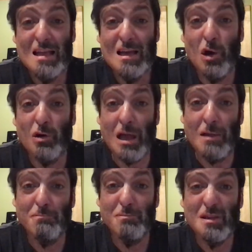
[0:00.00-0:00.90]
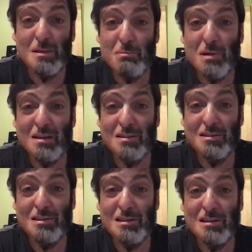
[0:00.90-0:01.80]
Okay, but
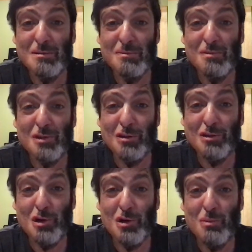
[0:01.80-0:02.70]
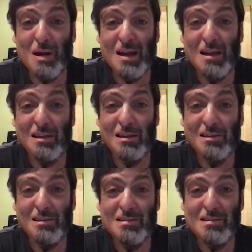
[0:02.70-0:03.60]
although
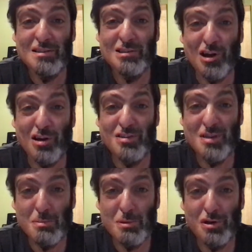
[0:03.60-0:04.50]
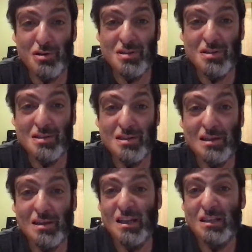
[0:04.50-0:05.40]
my scars and burns
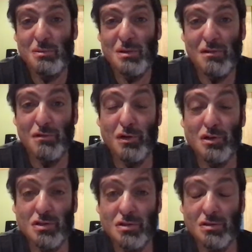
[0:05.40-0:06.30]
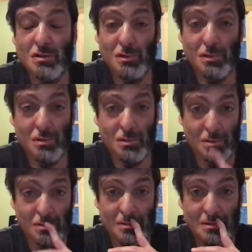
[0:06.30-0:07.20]
got me first
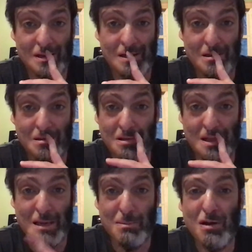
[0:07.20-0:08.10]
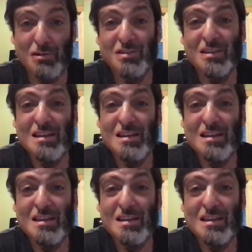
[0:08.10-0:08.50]
to think about